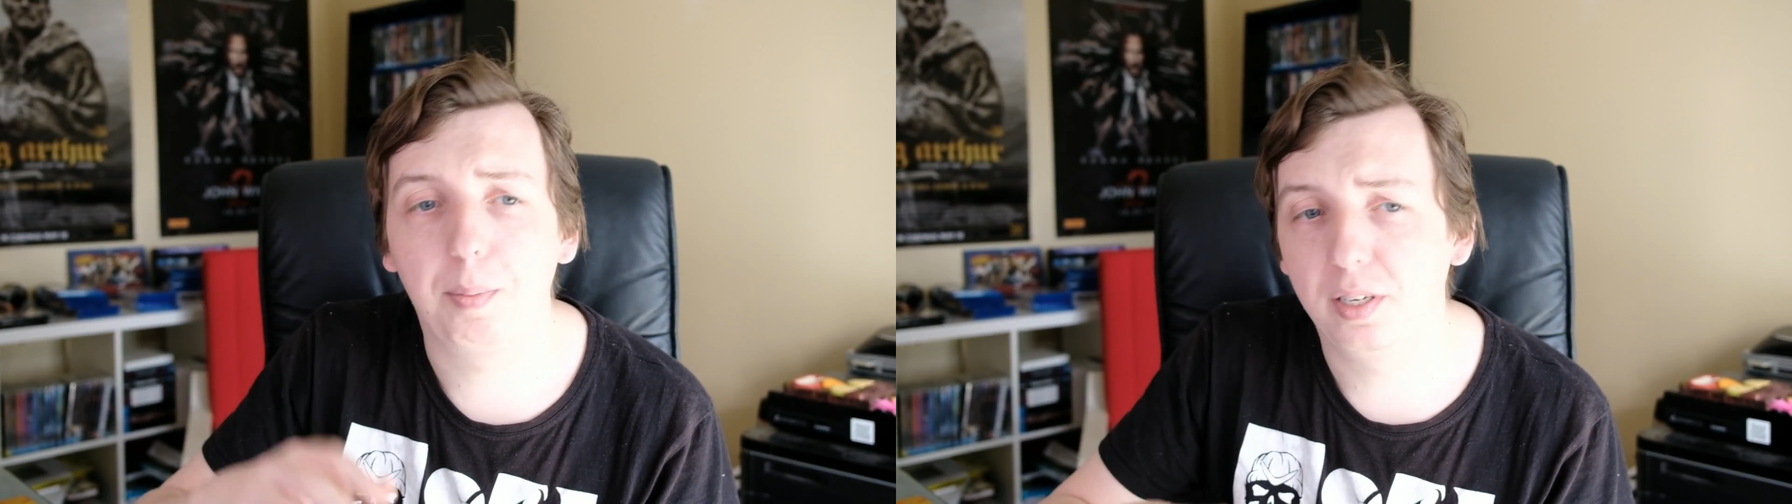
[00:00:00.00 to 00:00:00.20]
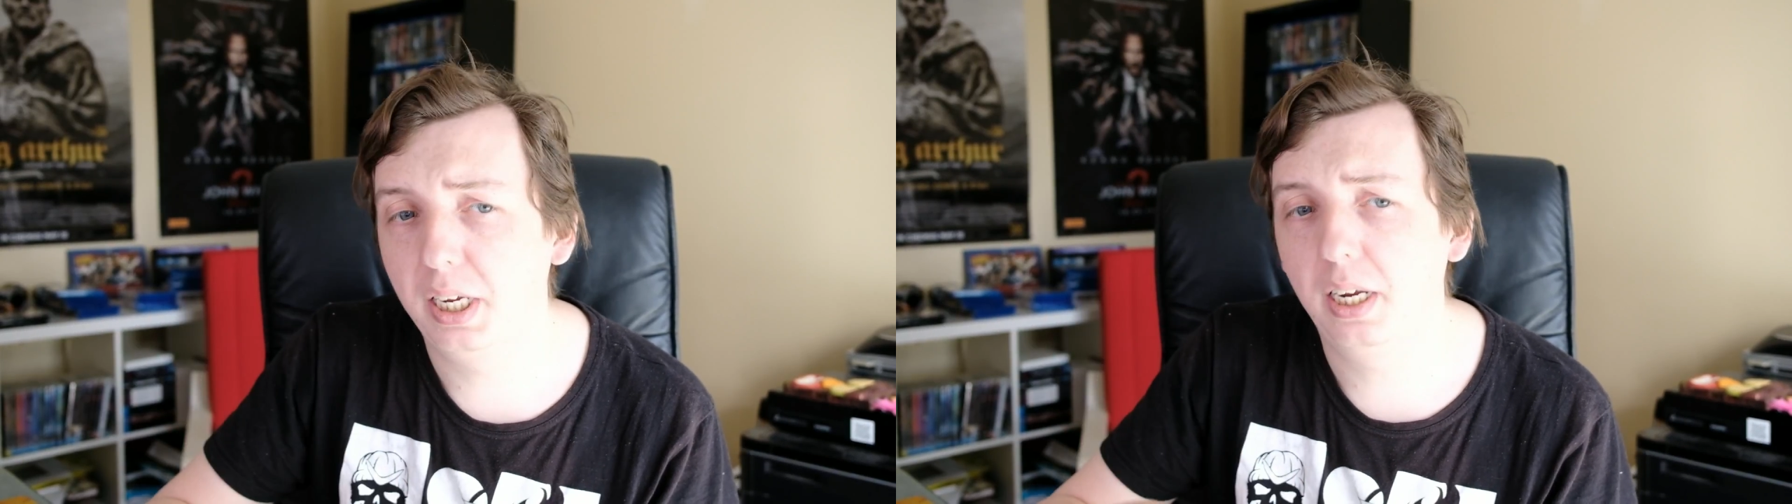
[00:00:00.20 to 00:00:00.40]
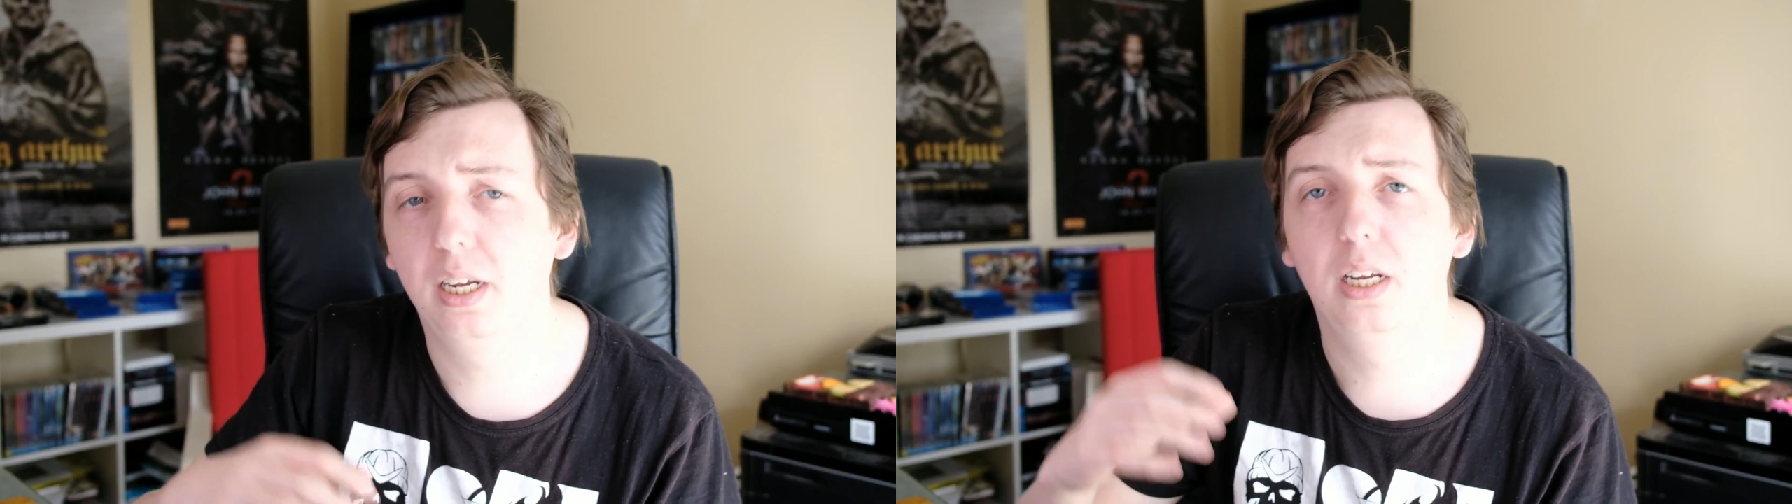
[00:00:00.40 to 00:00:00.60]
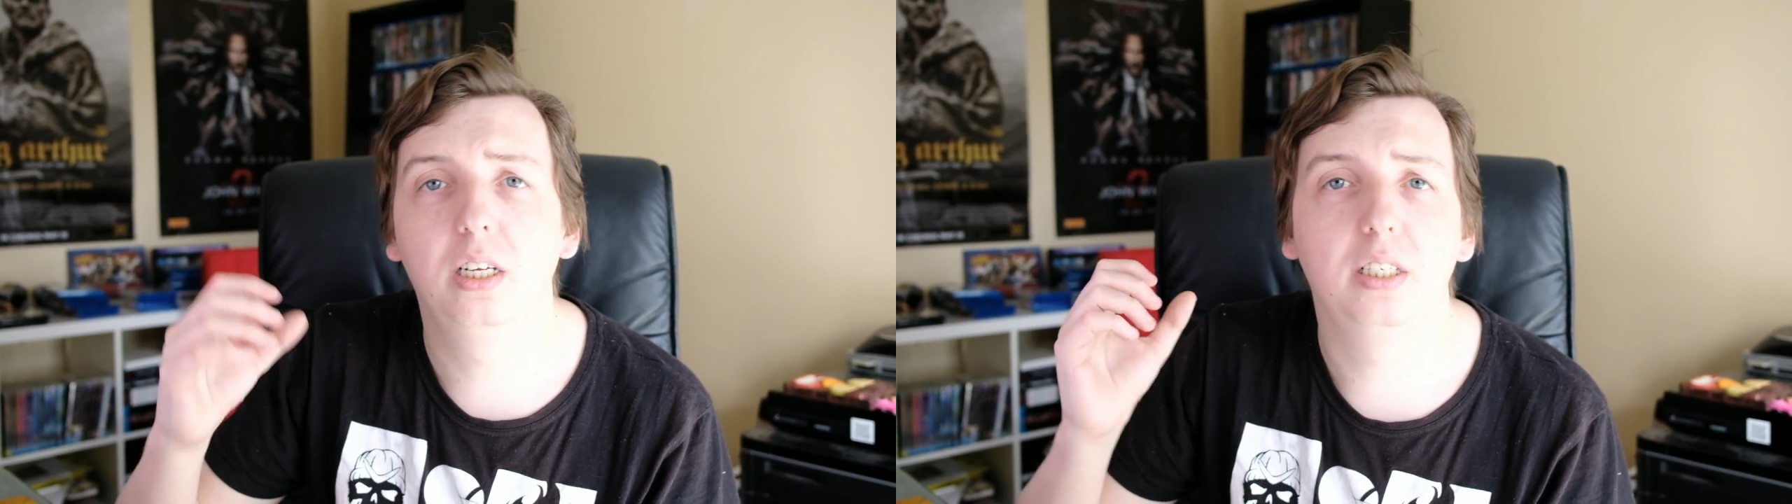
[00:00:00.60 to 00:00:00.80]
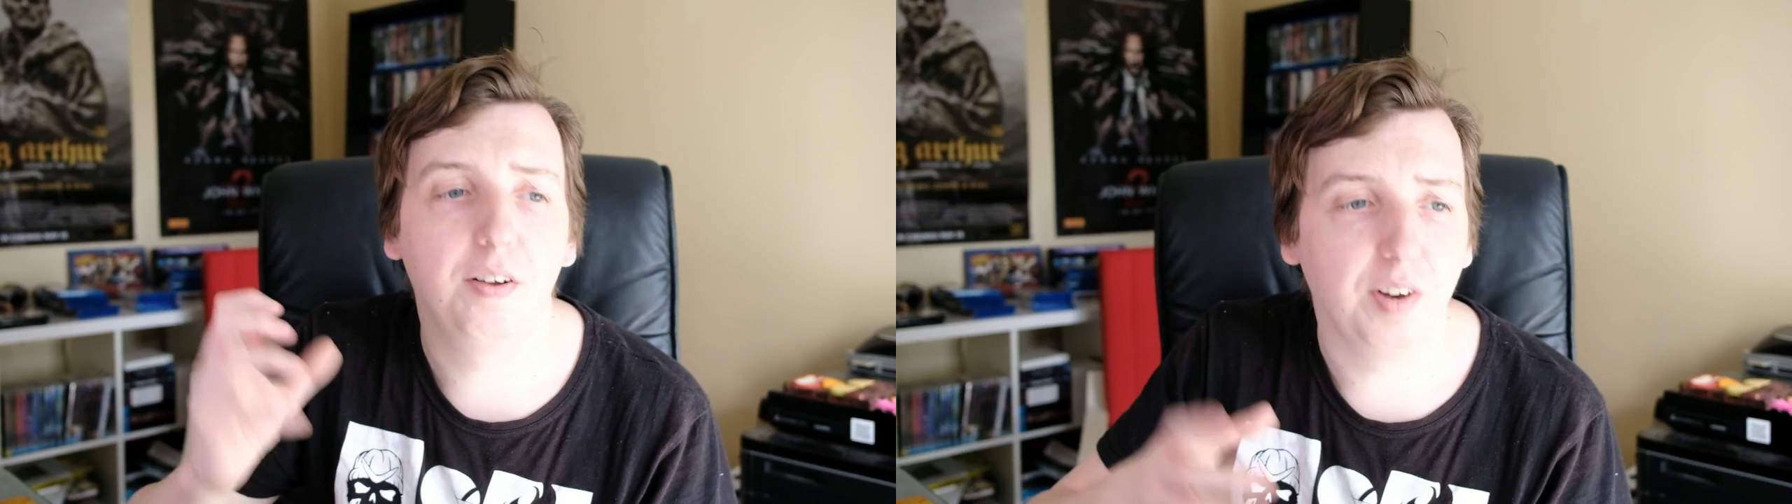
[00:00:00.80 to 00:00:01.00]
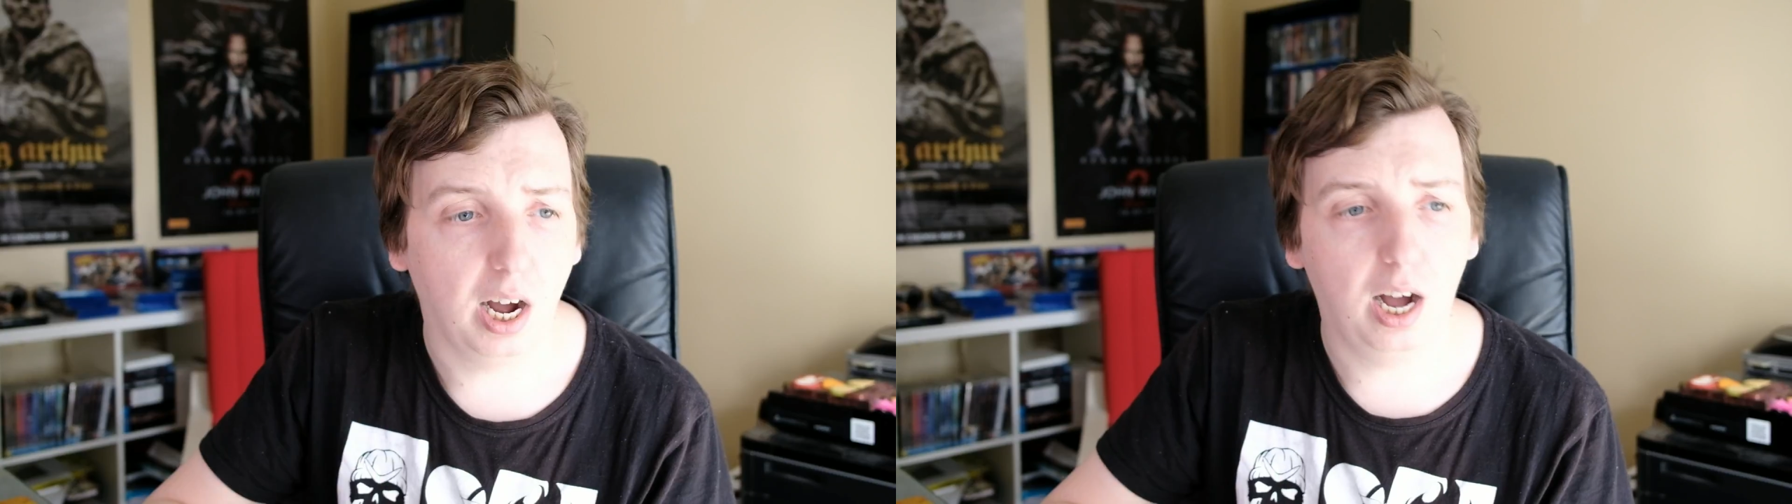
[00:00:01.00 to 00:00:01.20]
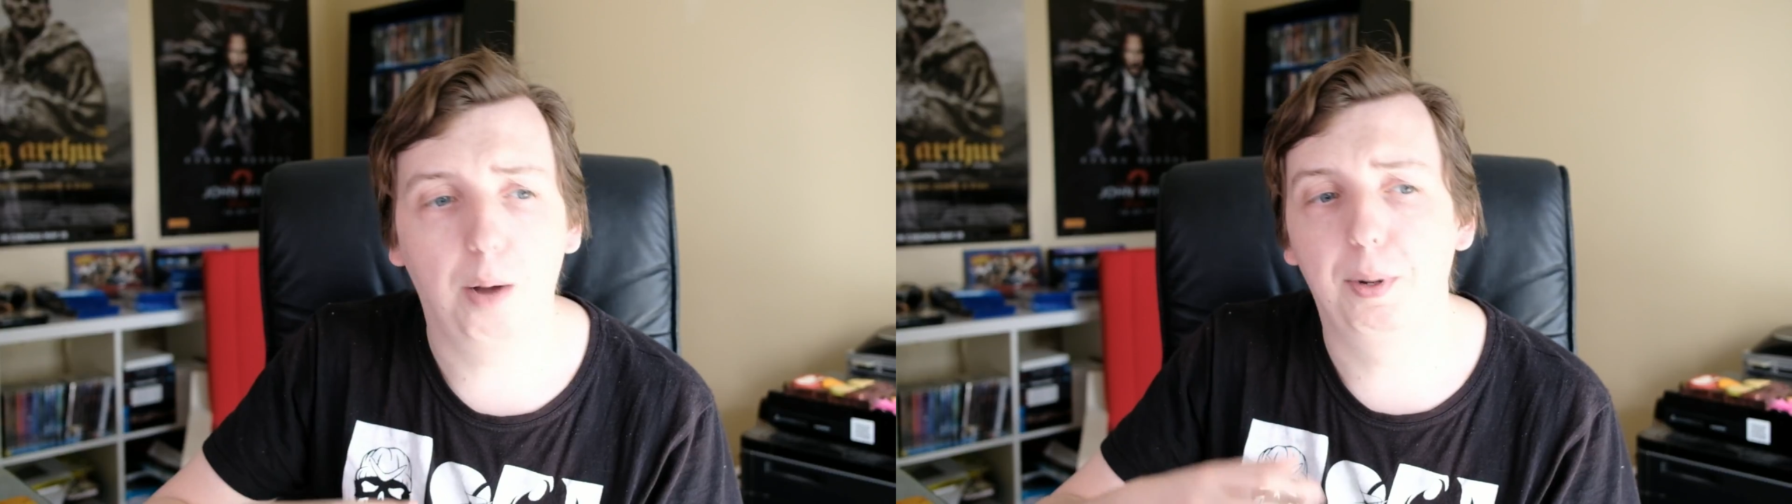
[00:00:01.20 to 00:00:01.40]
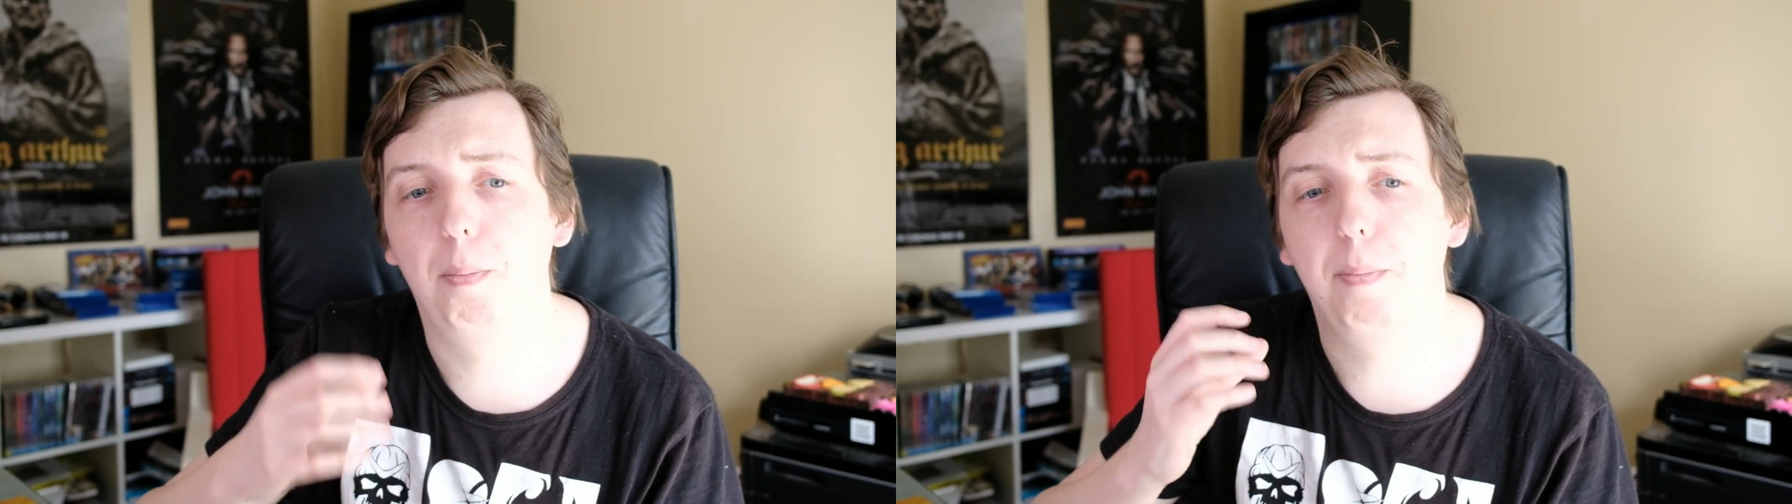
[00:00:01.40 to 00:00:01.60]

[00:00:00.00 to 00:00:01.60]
Patinkin, David Harbour,